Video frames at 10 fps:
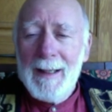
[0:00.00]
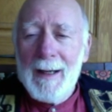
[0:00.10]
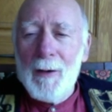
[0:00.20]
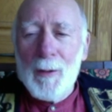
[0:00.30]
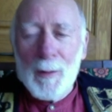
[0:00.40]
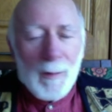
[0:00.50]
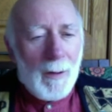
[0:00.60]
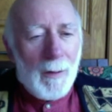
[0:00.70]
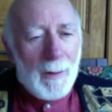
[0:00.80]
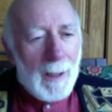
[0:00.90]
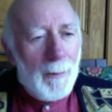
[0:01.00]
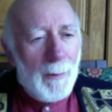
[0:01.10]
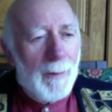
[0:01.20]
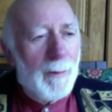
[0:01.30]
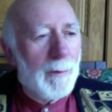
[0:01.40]
or how I
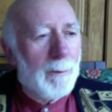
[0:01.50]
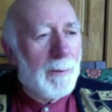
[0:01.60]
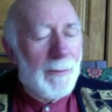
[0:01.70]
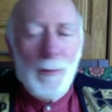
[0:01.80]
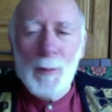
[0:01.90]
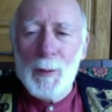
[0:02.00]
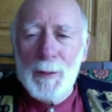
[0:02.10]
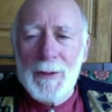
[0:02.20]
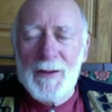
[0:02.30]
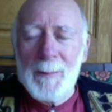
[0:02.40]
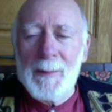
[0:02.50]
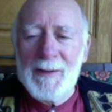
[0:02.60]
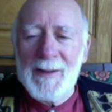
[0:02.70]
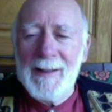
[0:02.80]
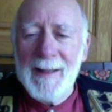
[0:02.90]
could pursue what needs to be
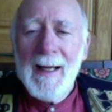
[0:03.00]
said.